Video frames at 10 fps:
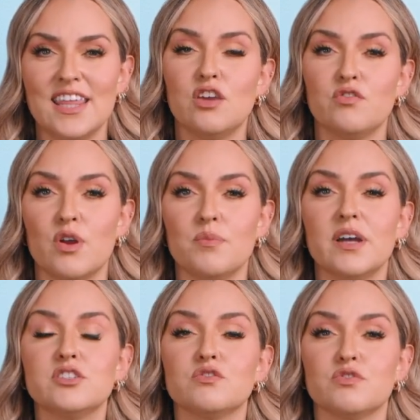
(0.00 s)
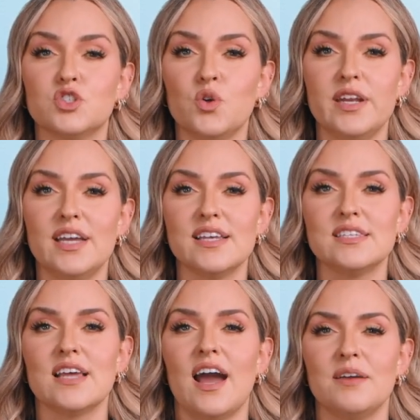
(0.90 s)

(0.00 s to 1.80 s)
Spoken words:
Thank you very much for joining us.